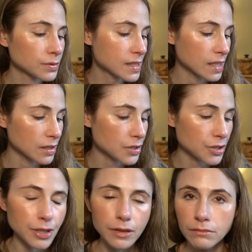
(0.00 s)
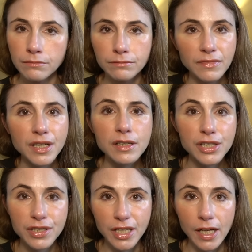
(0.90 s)
signature
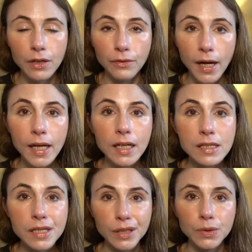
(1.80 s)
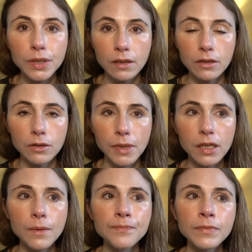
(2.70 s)
Stick right, is colloidal
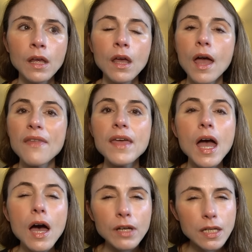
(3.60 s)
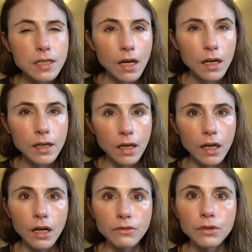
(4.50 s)
oatmeal. And they have a ton
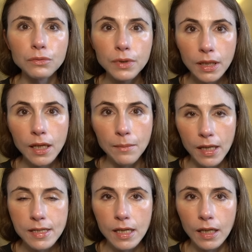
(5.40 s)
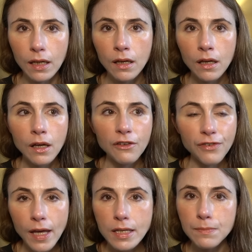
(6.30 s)
of really amazing
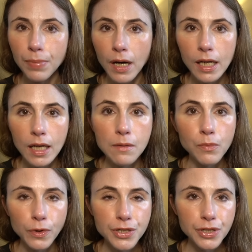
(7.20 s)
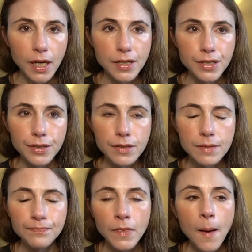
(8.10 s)
face, body
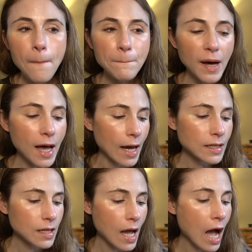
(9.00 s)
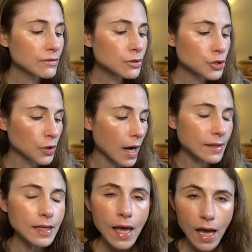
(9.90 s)
moisturizers. But have you
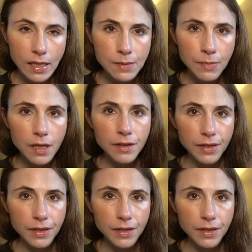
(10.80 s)
tried the Eczema